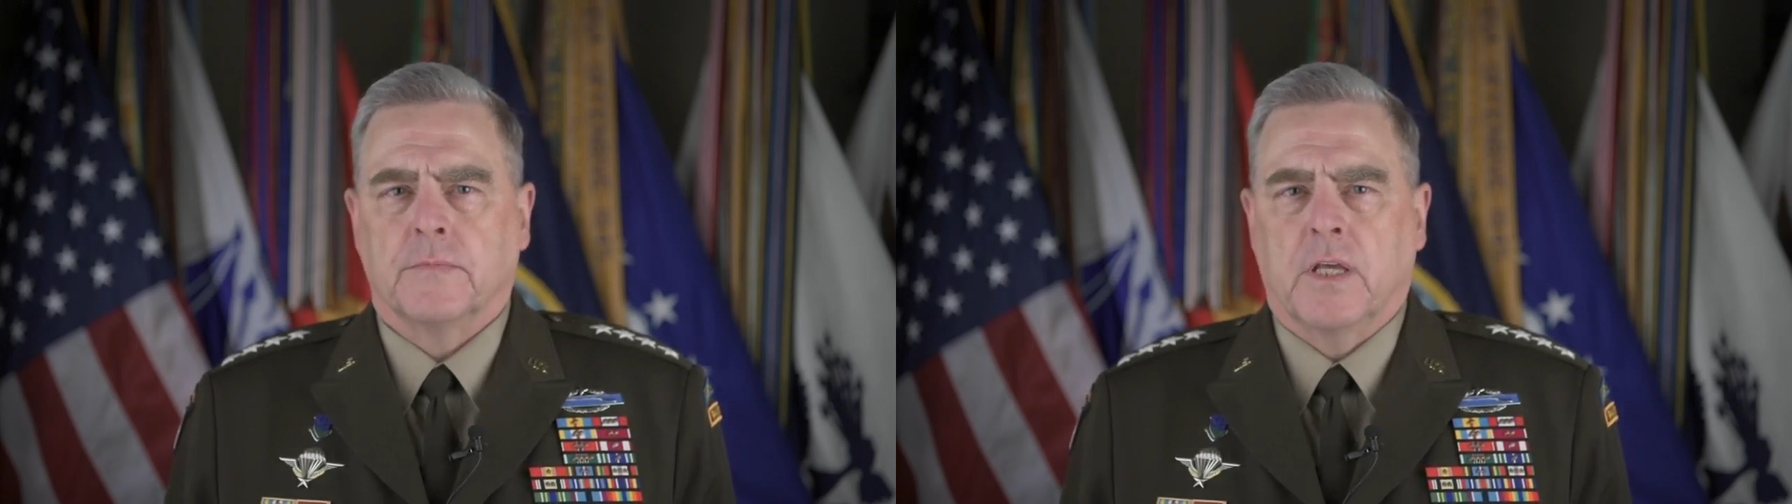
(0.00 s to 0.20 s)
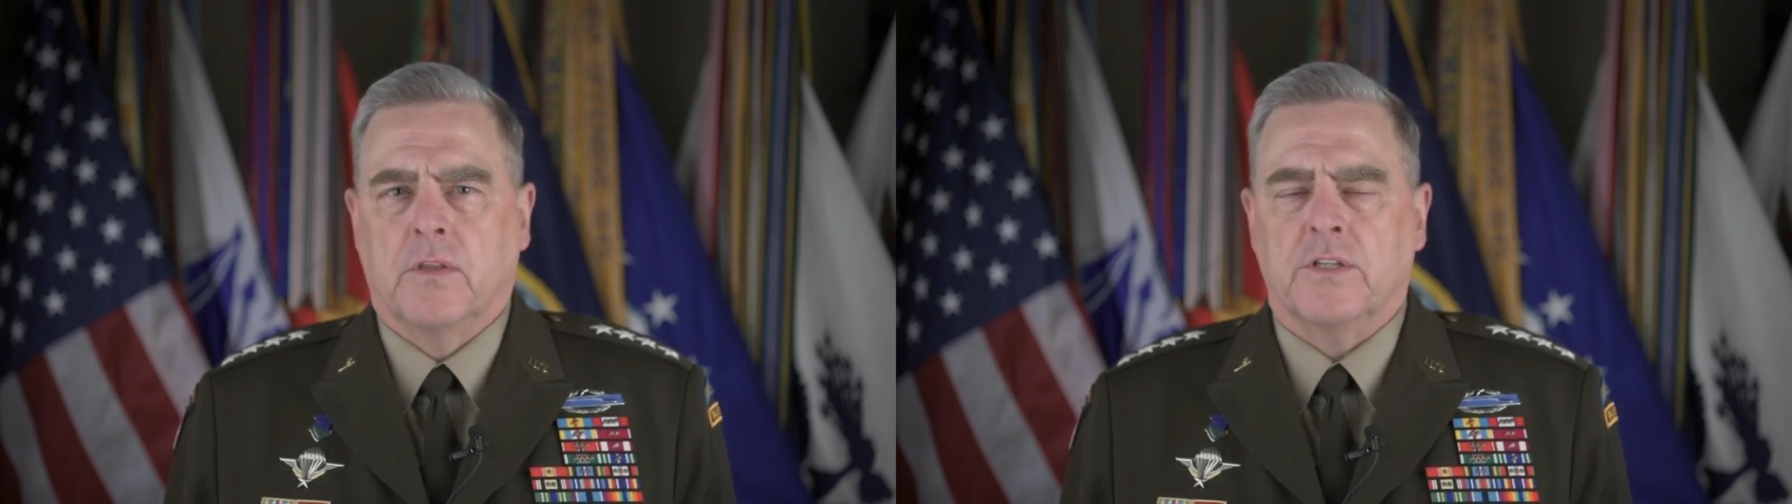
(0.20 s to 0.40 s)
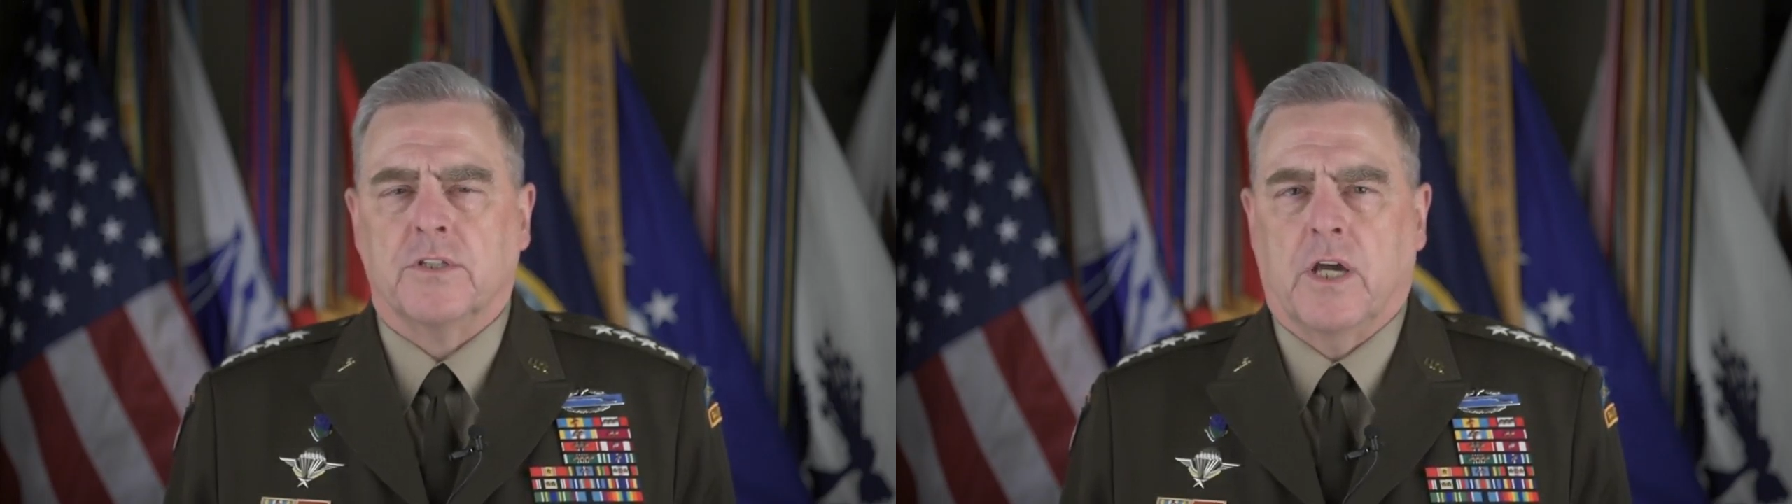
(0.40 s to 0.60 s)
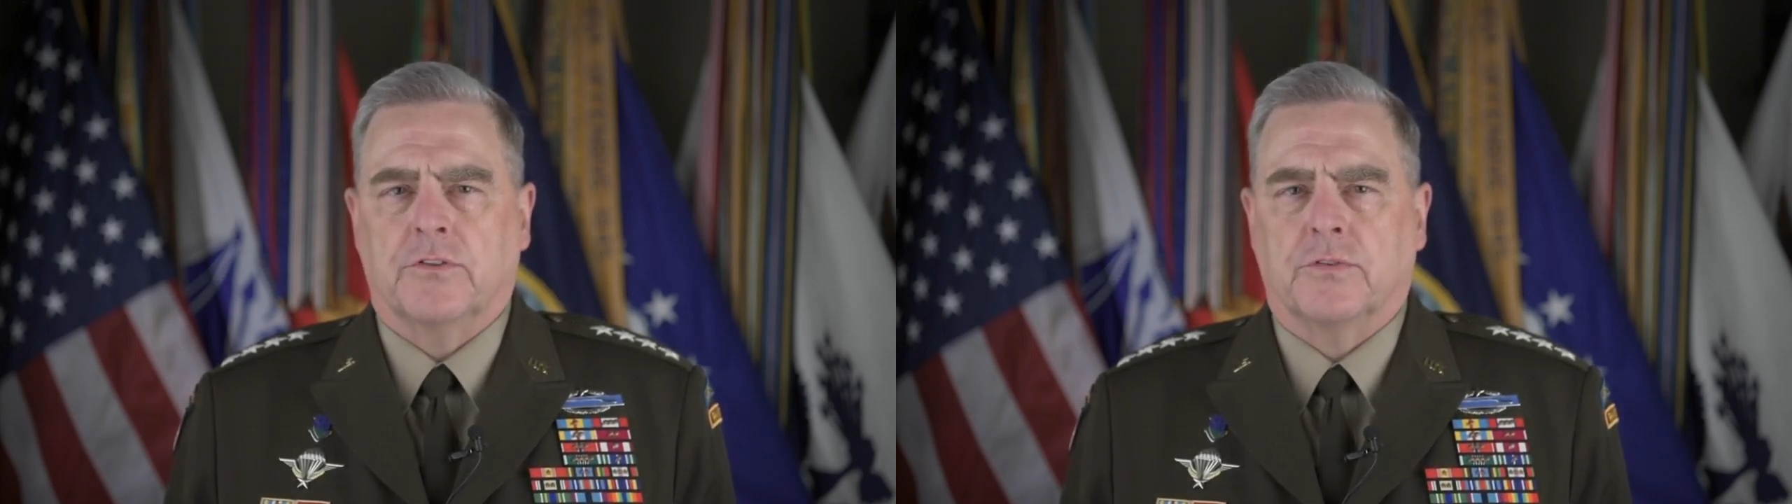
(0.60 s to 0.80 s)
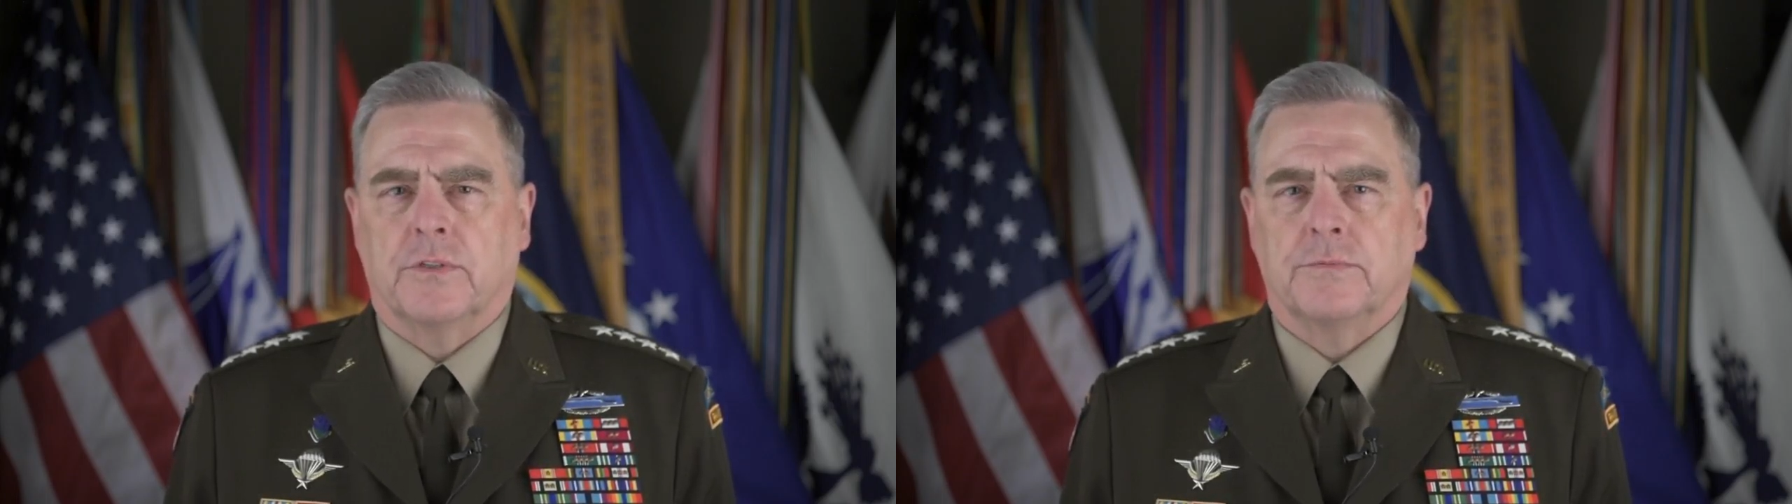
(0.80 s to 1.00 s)
In this
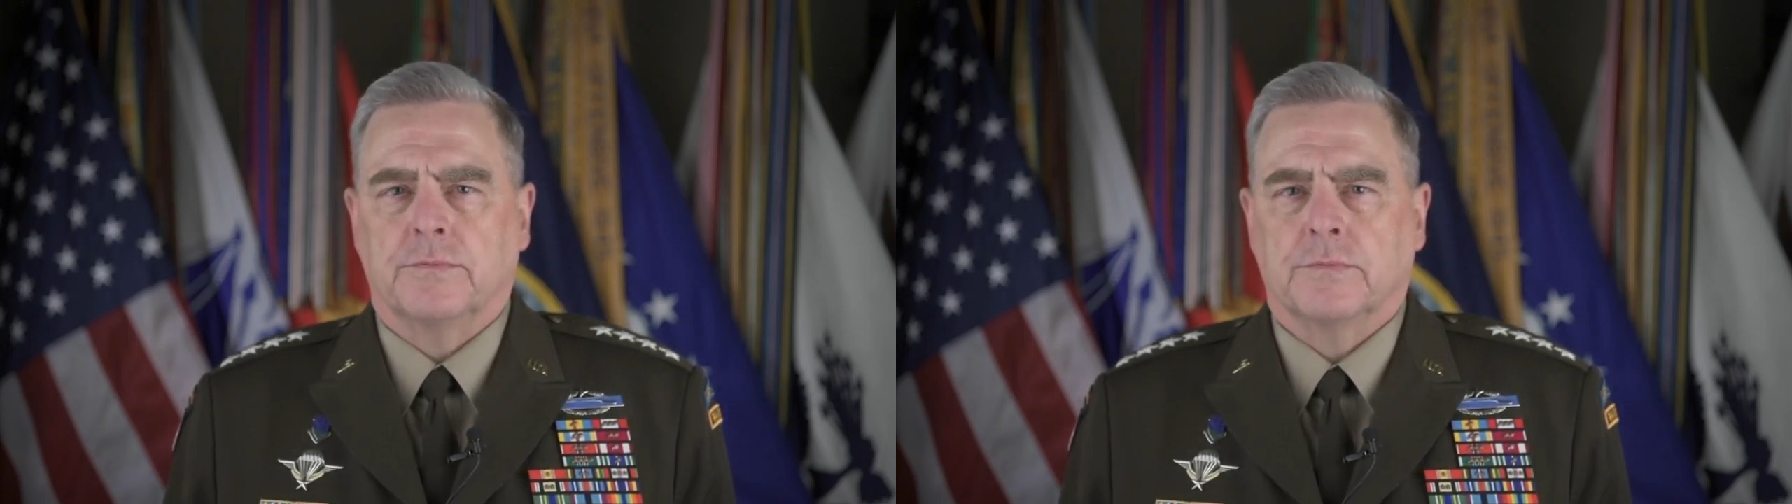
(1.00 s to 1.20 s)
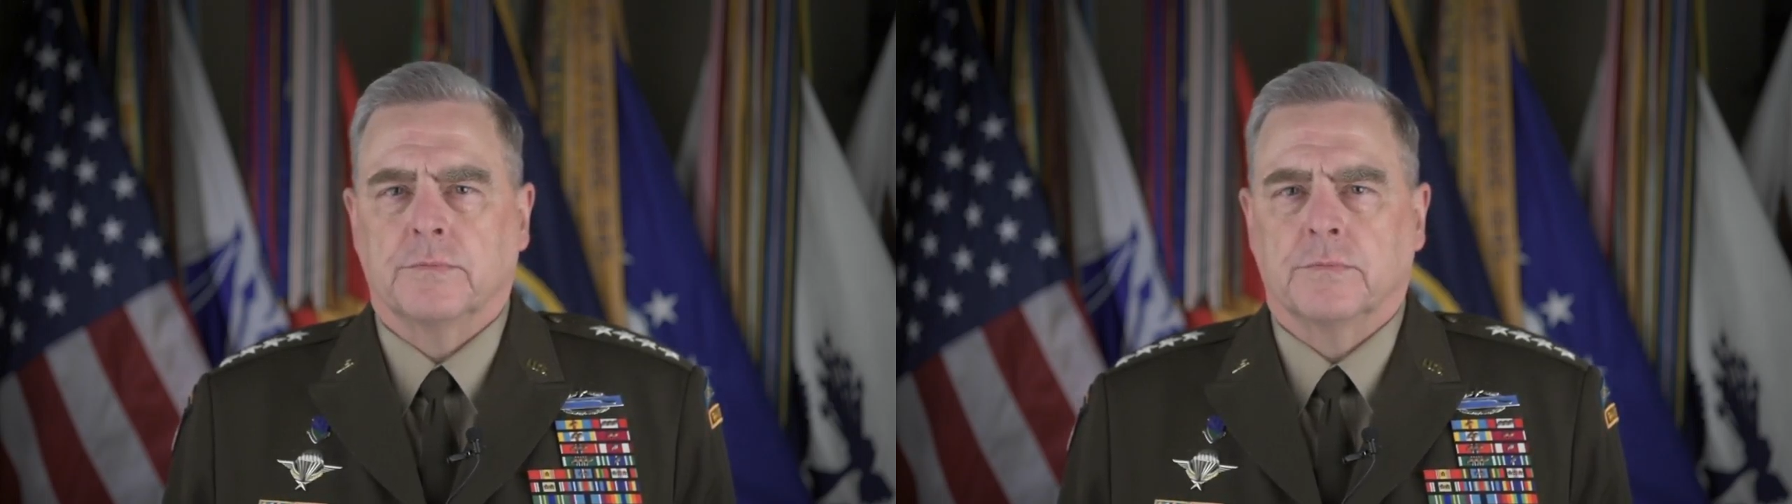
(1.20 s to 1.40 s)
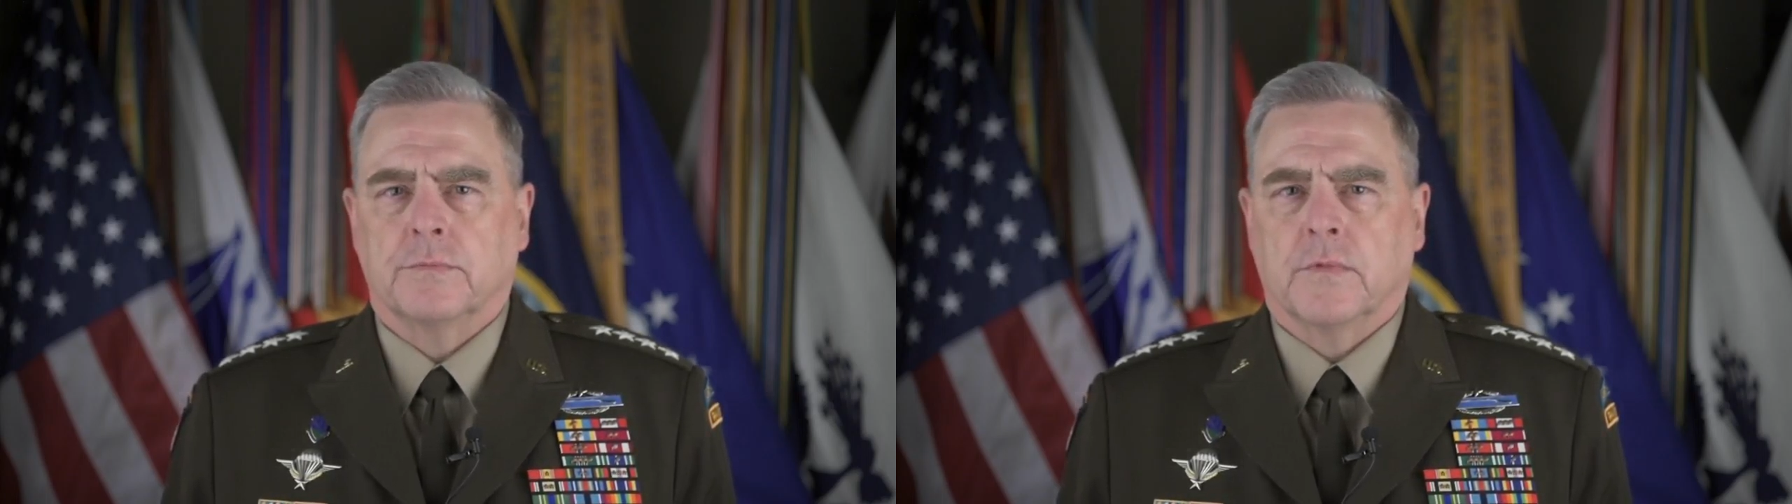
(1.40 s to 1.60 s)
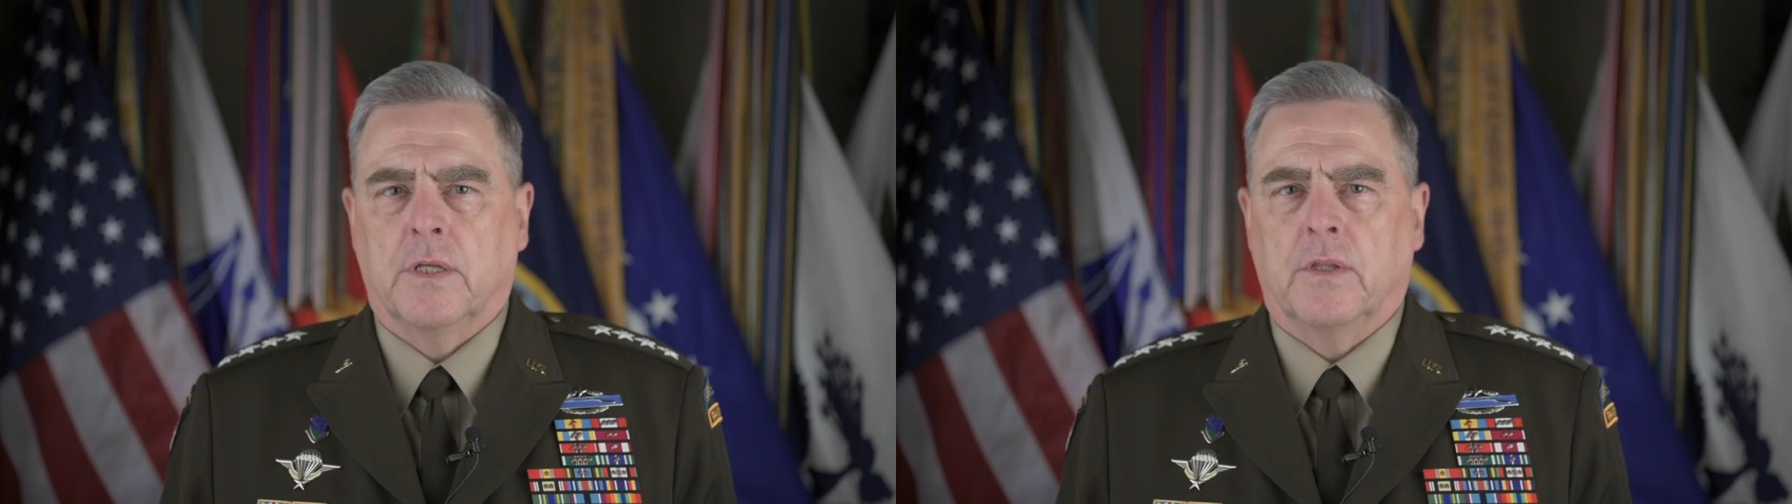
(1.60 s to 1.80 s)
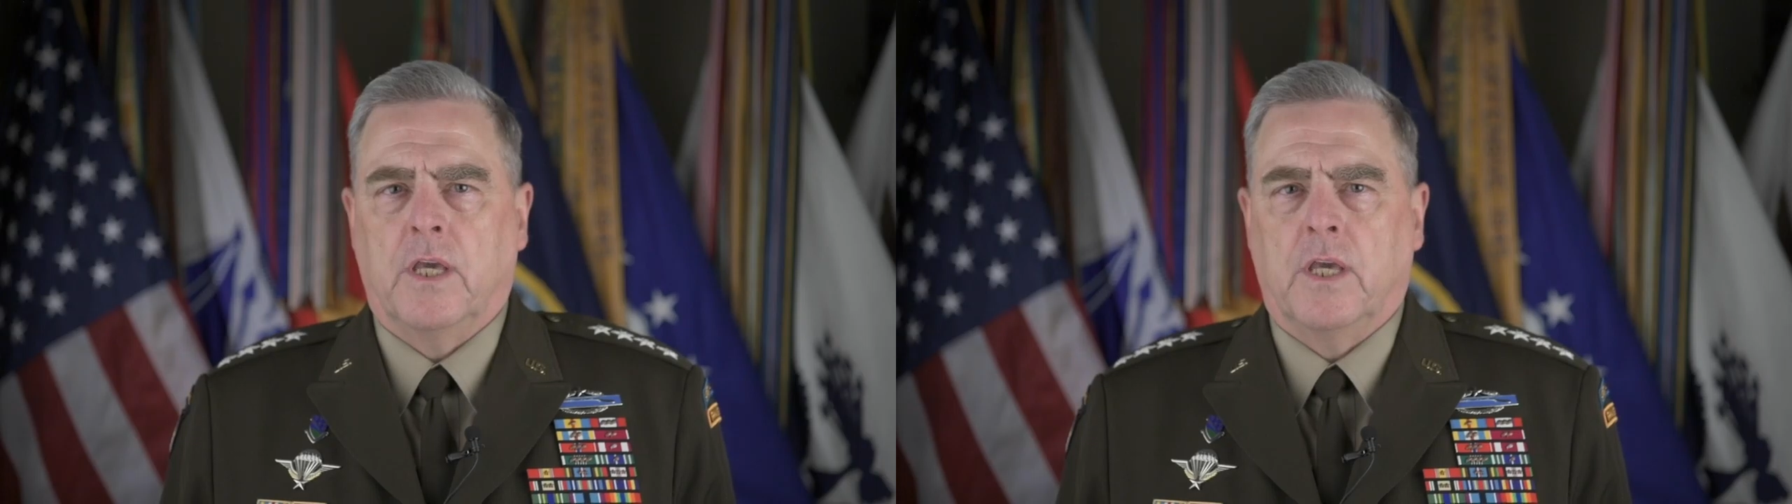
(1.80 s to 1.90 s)
country, in